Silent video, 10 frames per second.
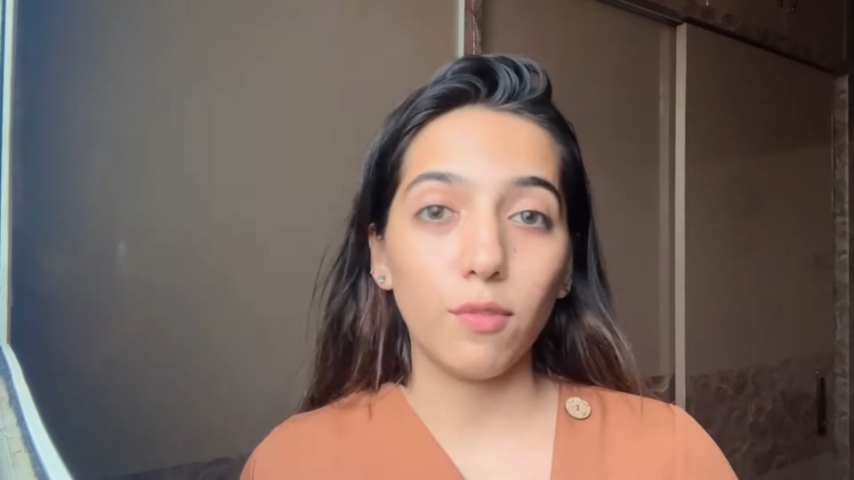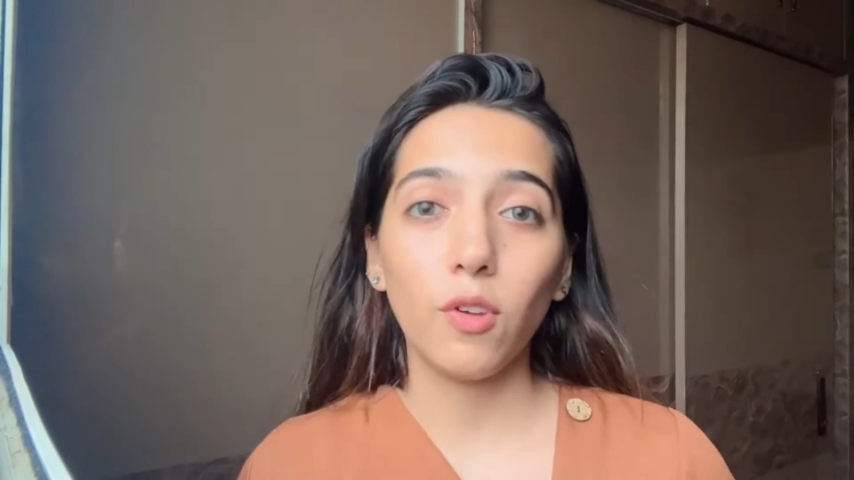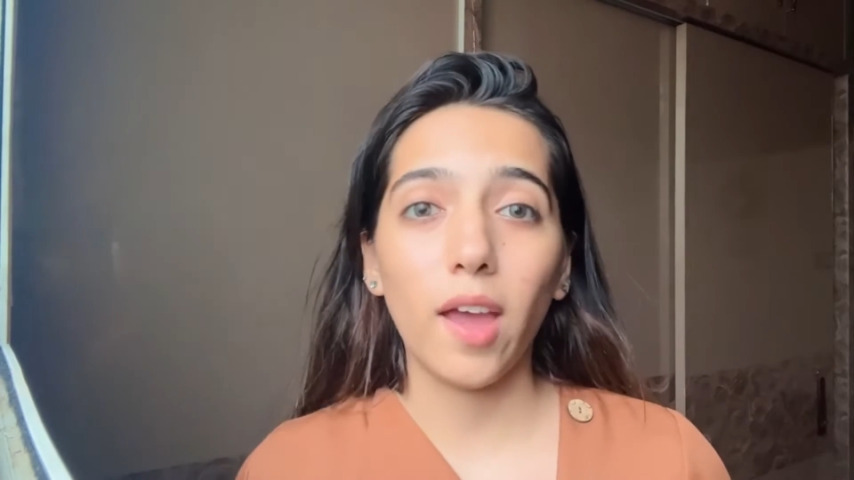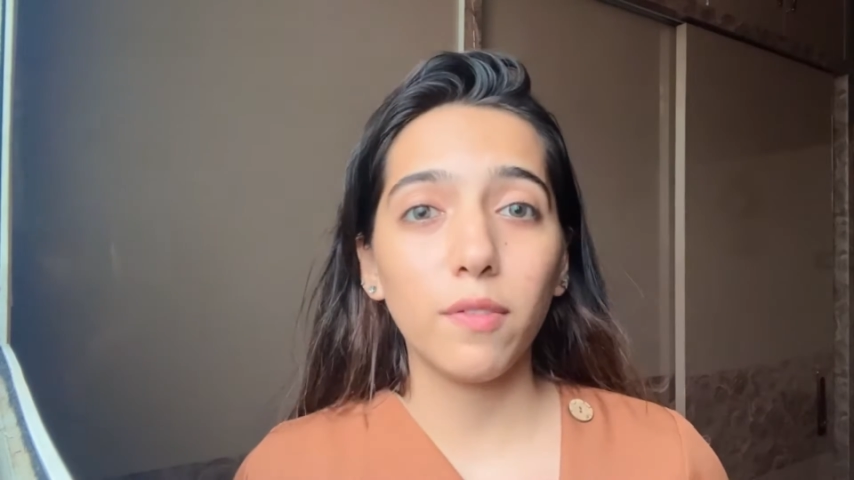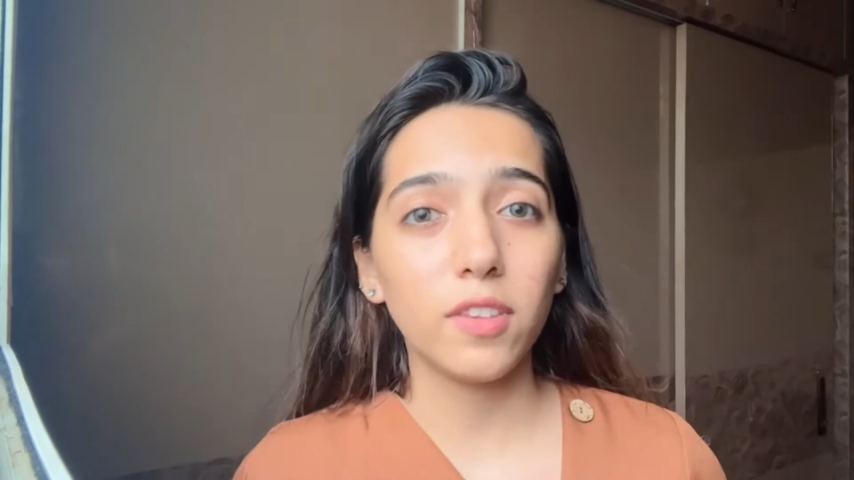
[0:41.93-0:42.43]
If
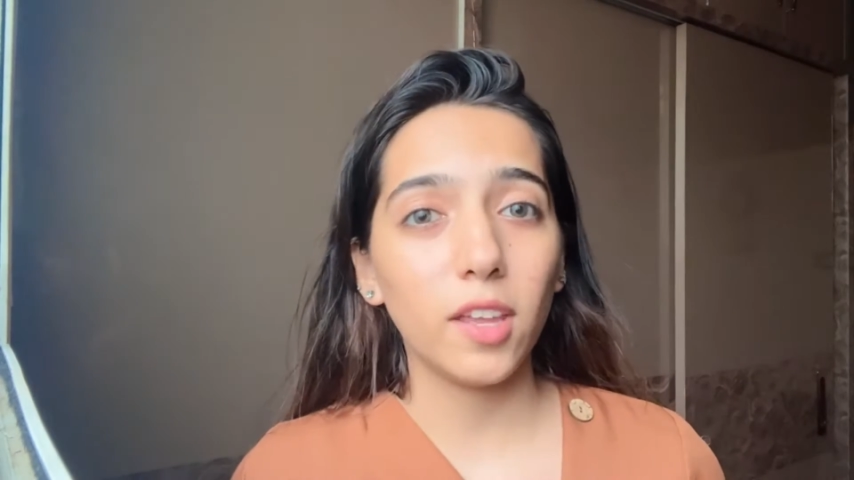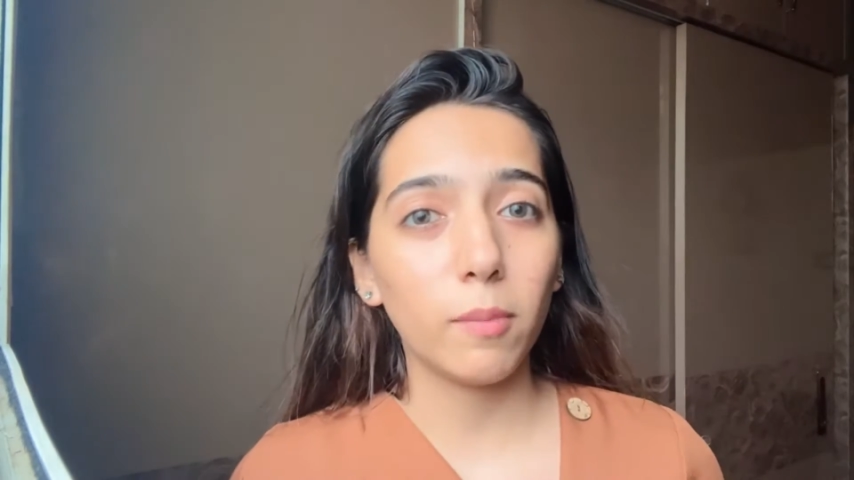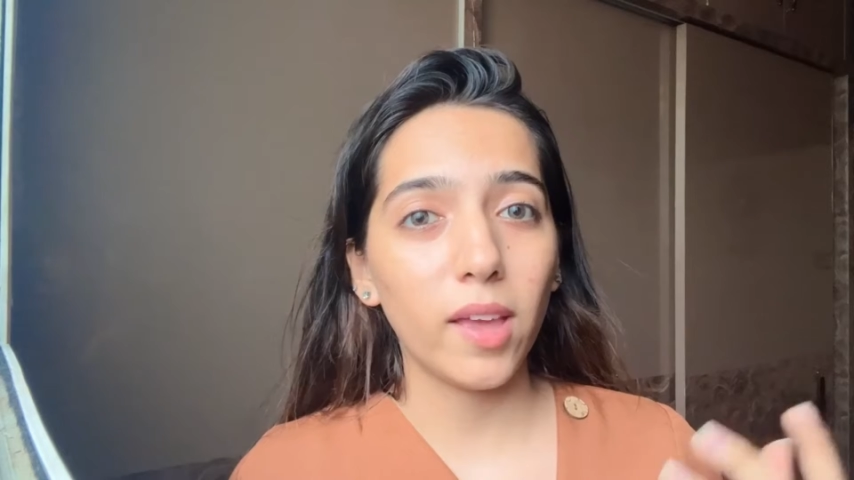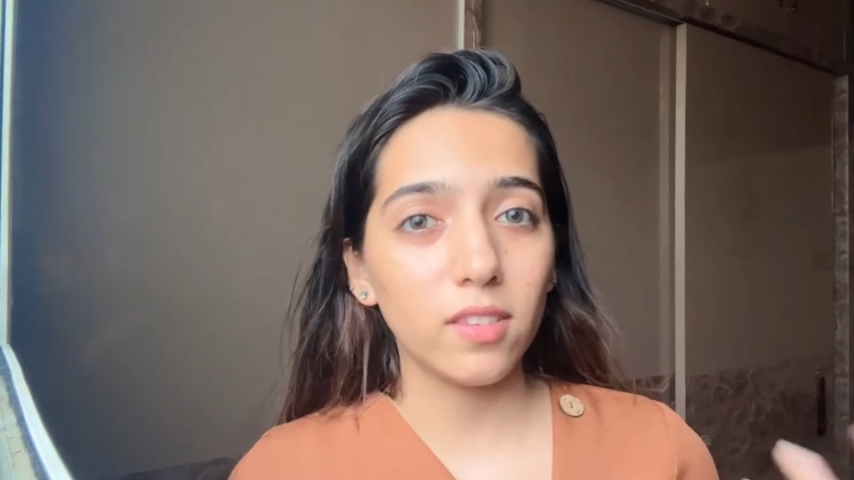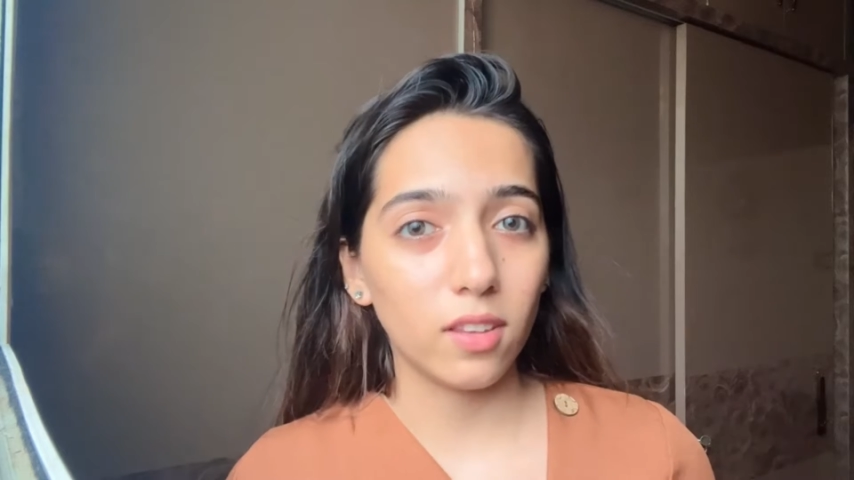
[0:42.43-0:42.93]
you have
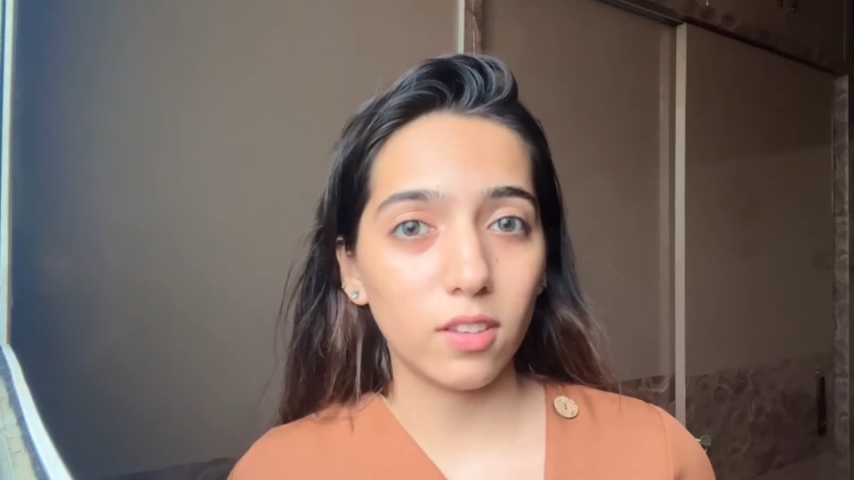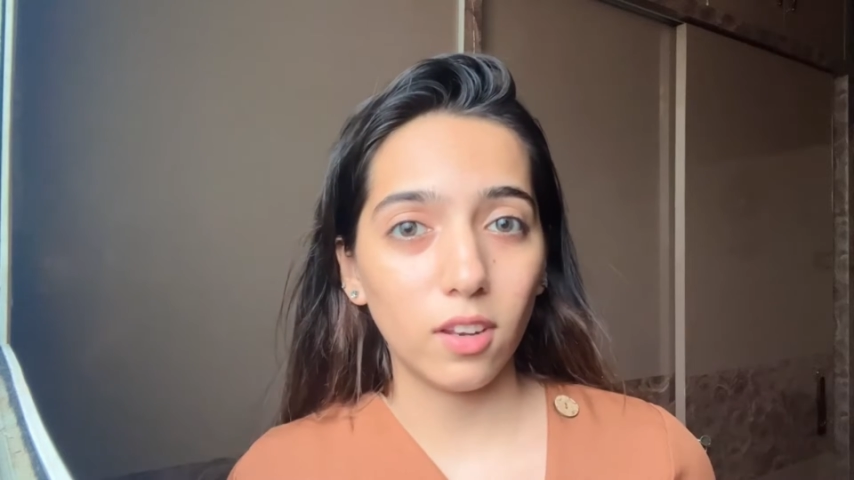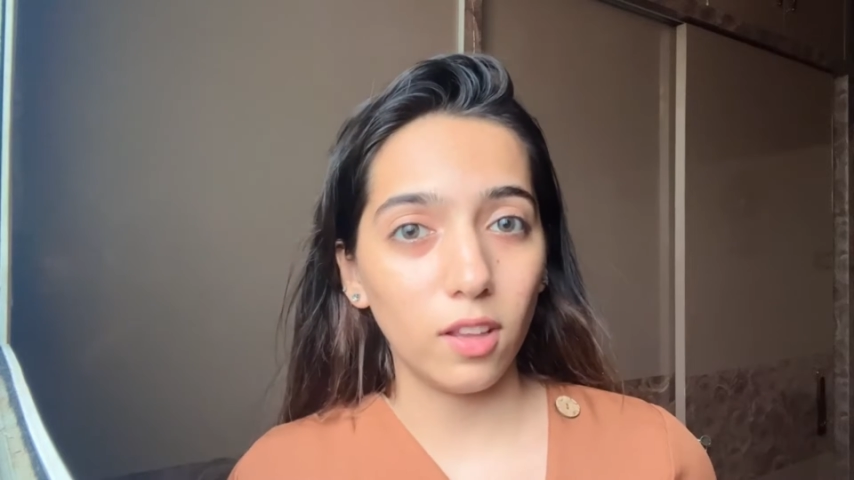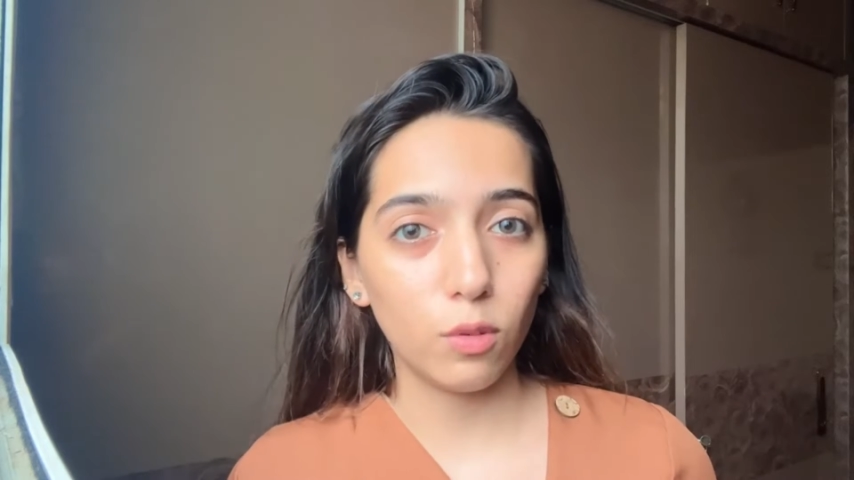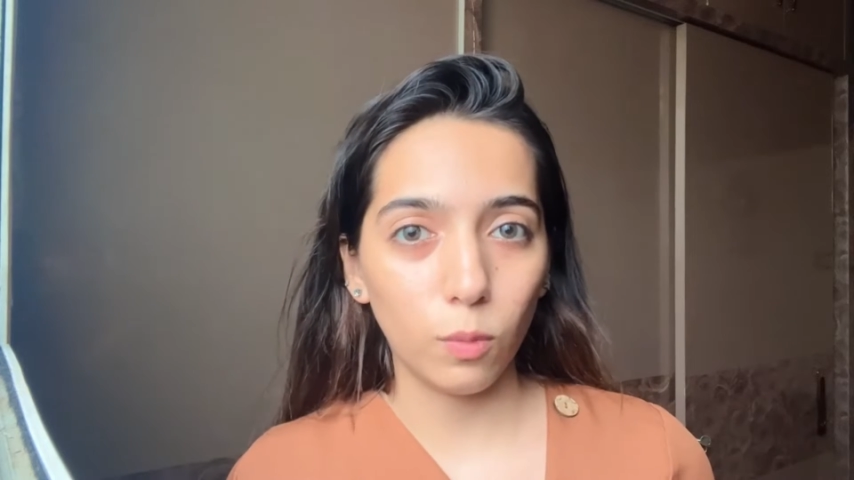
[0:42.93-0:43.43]
seen my
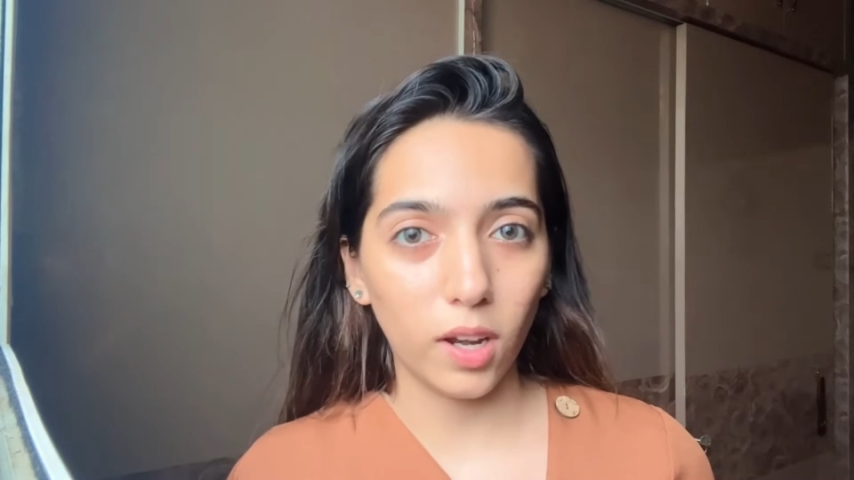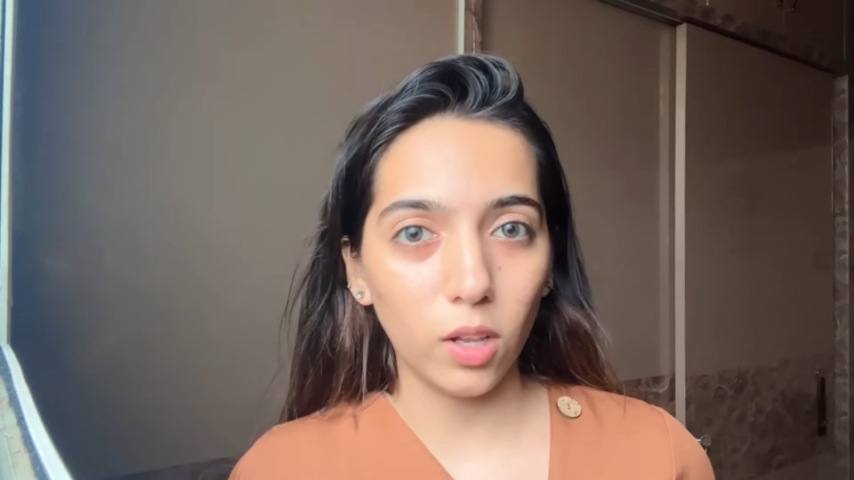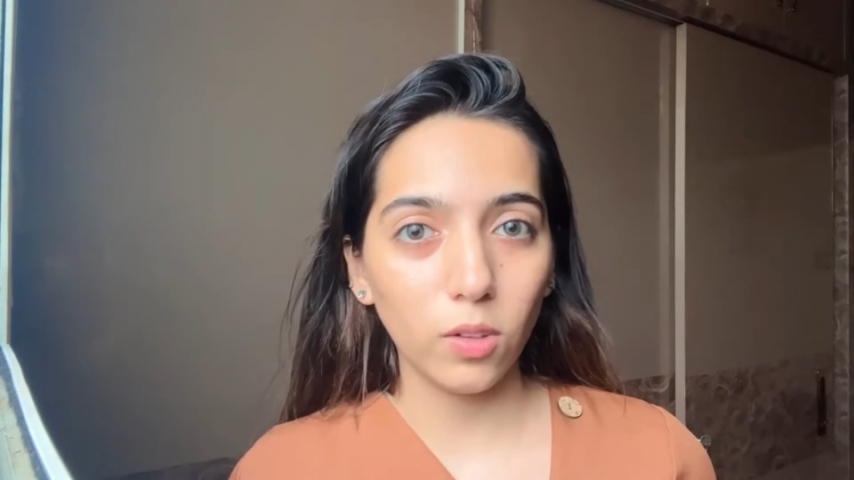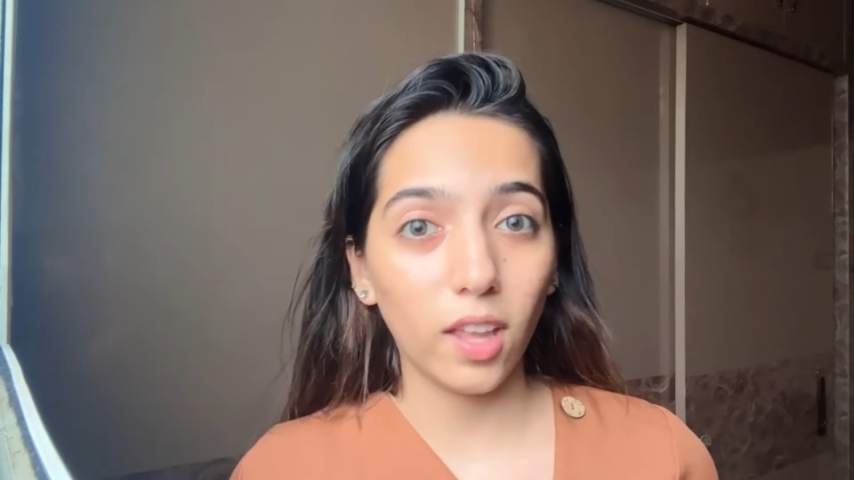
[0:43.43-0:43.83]
sunscreens video,